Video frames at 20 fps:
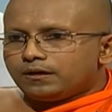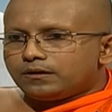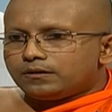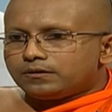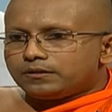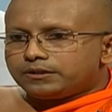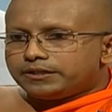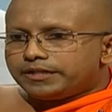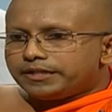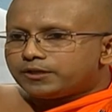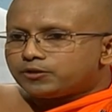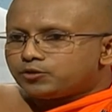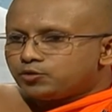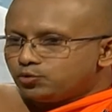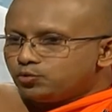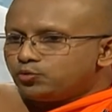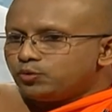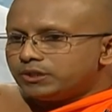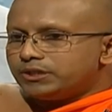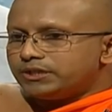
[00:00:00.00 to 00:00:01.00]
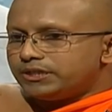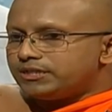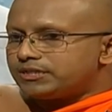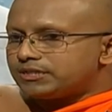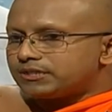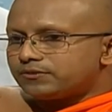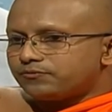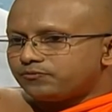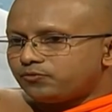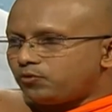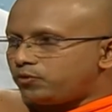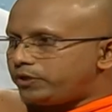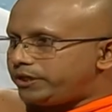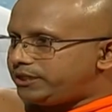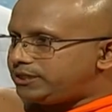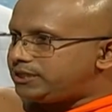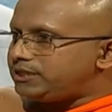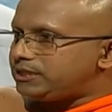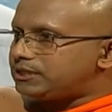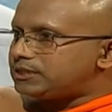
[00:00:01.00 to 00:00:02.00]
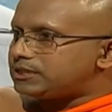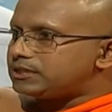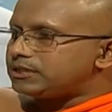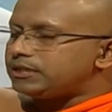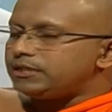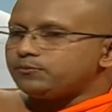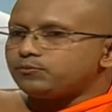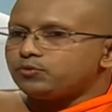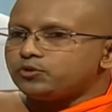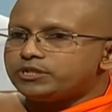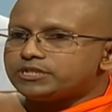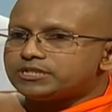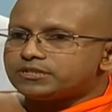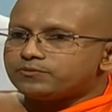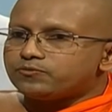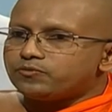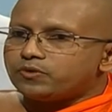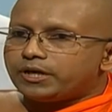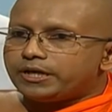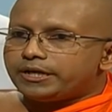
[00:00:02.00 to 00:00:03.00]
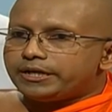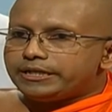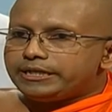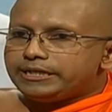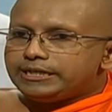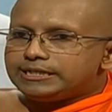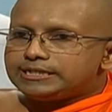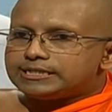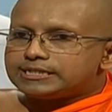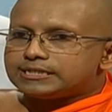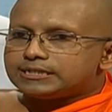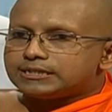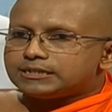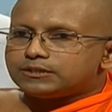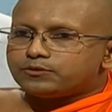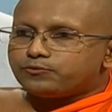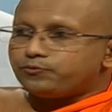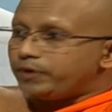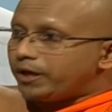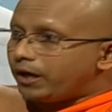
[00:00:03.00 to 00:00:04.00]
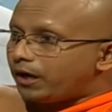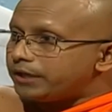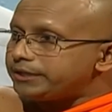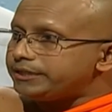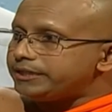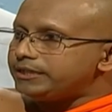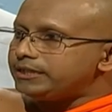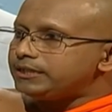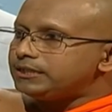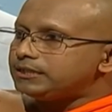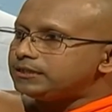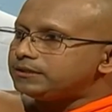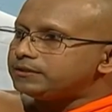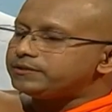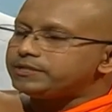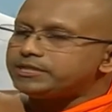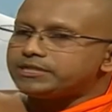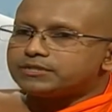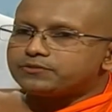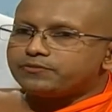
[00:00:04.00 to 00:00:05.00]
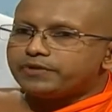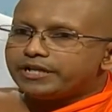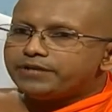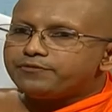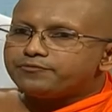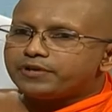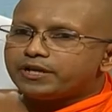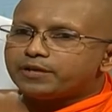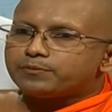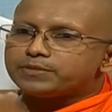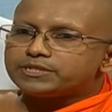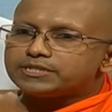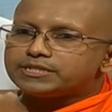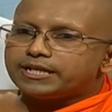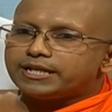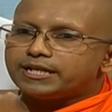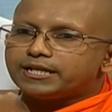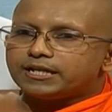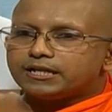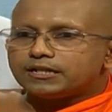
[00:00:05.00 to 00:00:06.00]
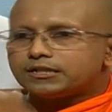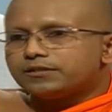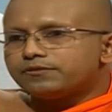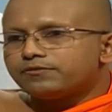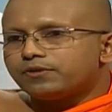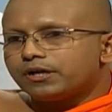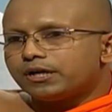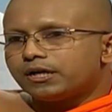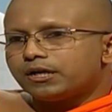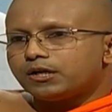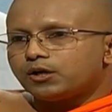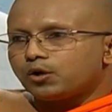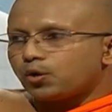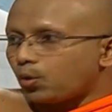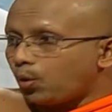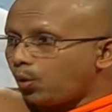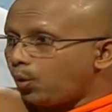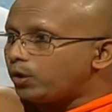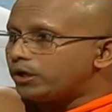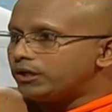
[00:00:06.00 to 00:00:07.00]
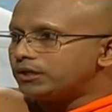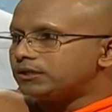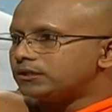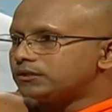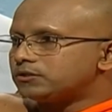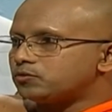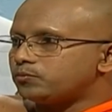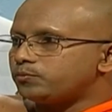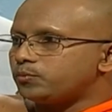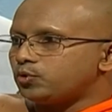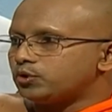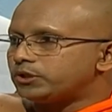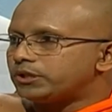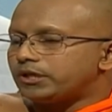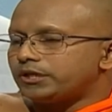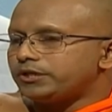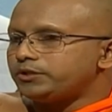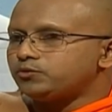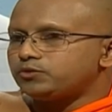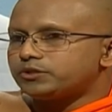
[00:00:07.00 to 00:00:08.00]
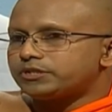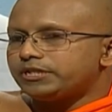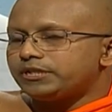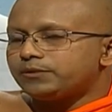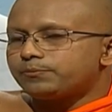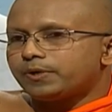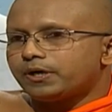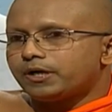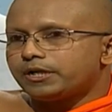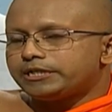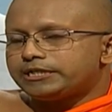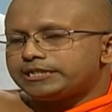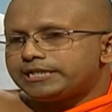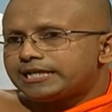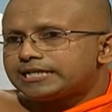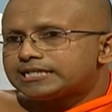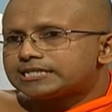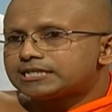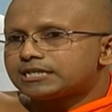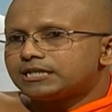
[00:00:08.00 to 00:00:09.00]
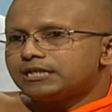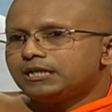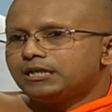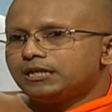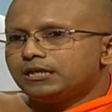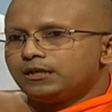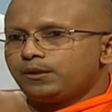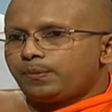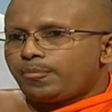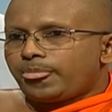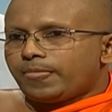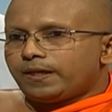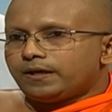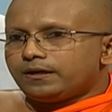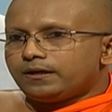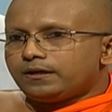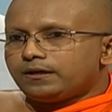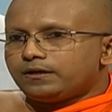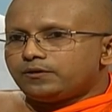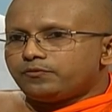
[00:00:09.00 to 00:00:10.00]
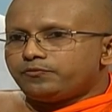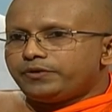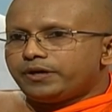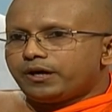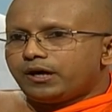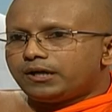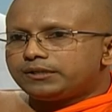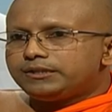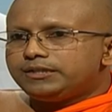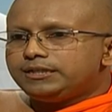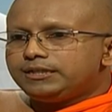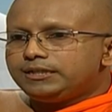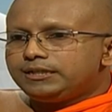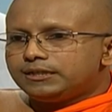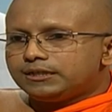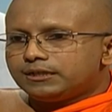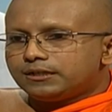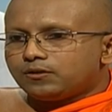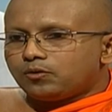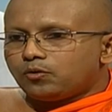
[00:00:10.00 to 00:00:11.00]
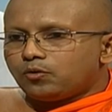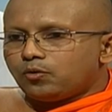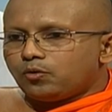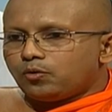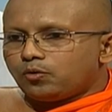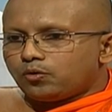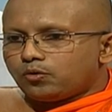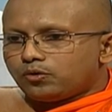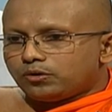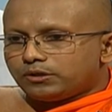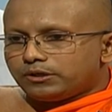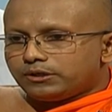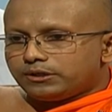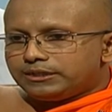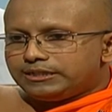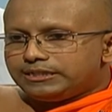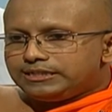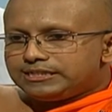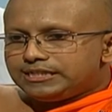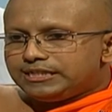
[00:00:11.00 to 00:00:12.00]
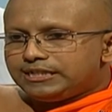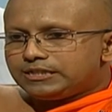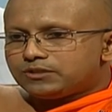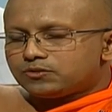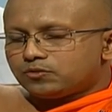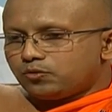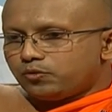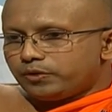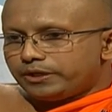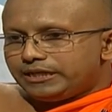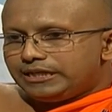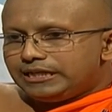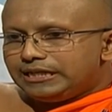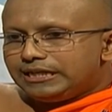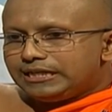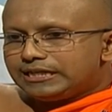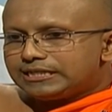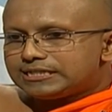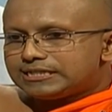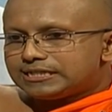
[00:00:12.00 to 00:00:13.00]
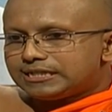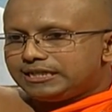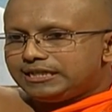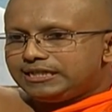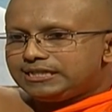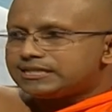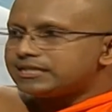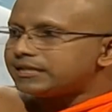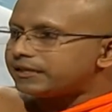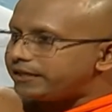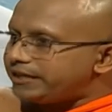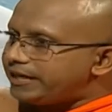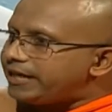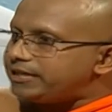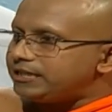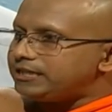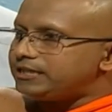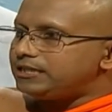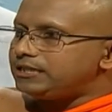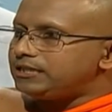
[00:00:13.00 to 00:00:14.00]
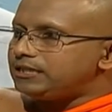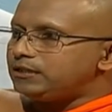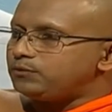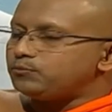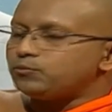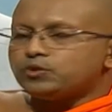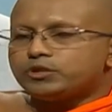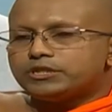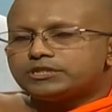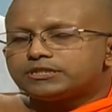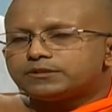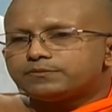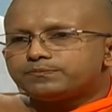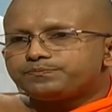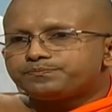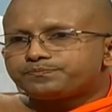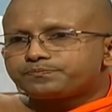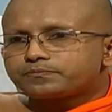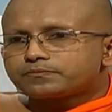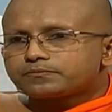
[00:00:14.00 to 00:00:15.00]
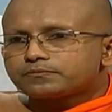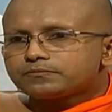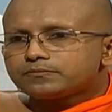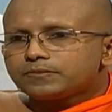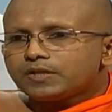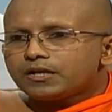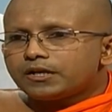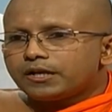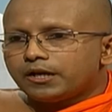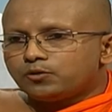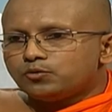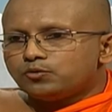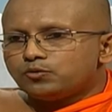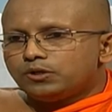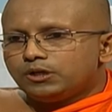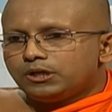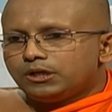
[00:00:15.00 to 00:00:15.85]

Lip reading: there are two words for disease in Buddhism. One is vyadhi, which is very famous, and another one roga. So both are used in Pali text. Vyadhi or disease or illness is a reality in Buddhism. Now